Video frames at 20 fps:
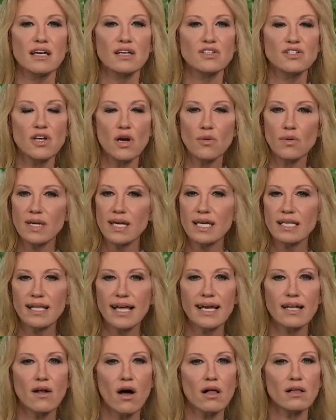So he
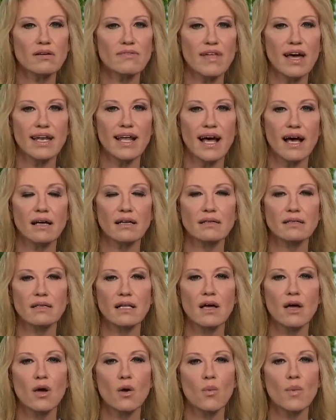laid all of that out.
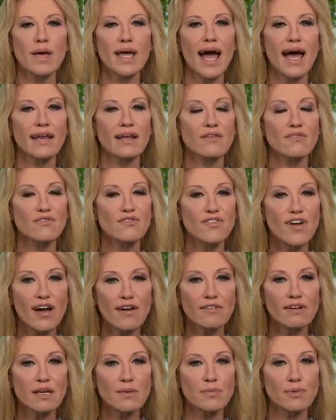We had a
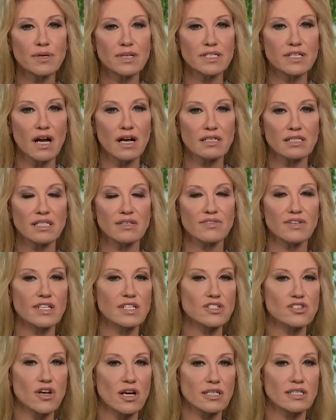very productive,
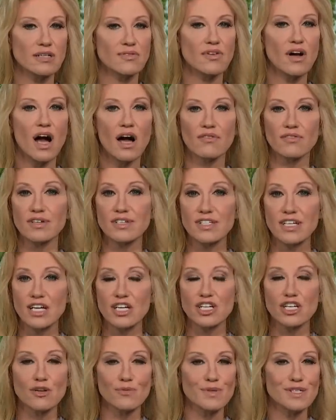constructive
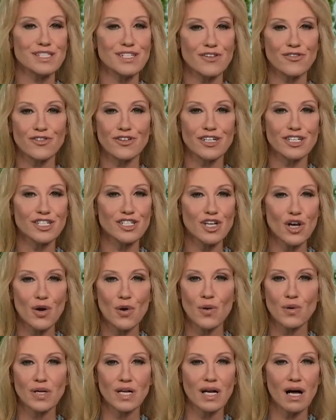conversation. It was different in
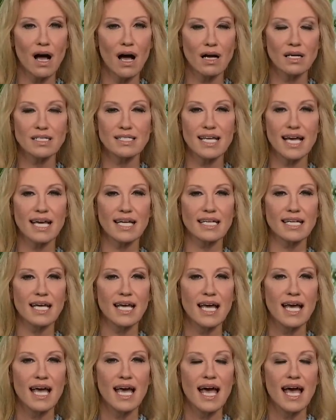tone and content
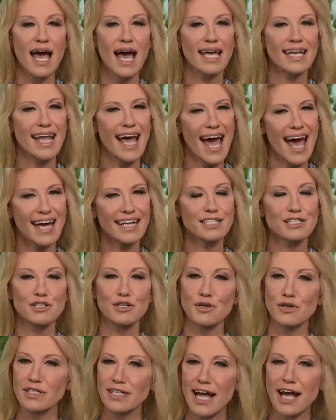and
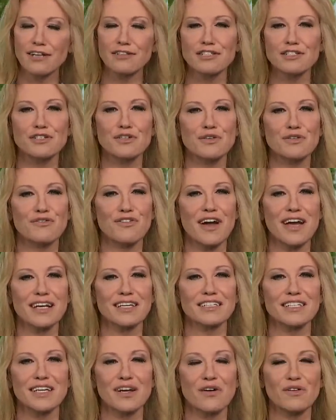attitude and altitude,
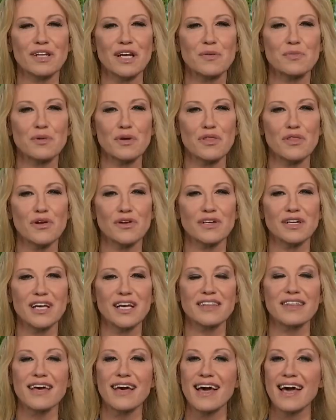frankly, on April
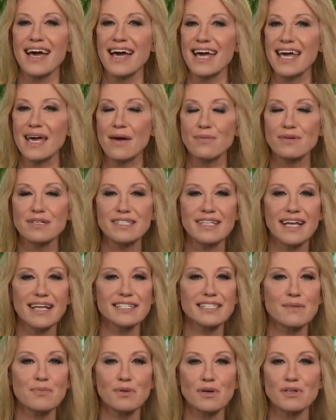30th. It was
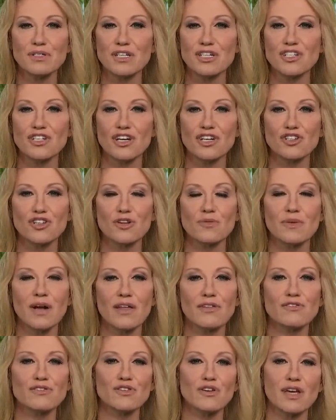Nancy Pelosi, Chuck Schumer, and
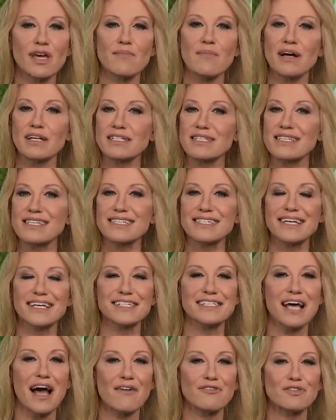others who came out to the
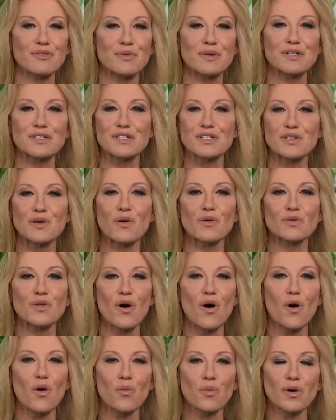sticks afterwards and told
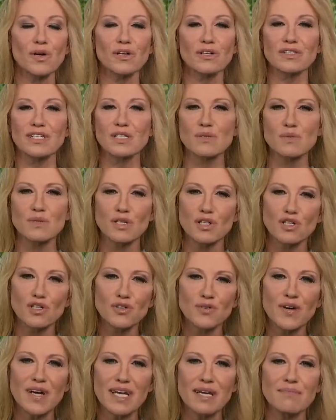the whole world this was a
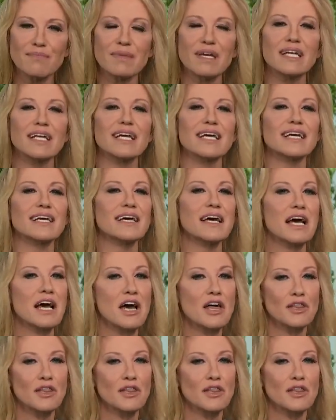great meeting.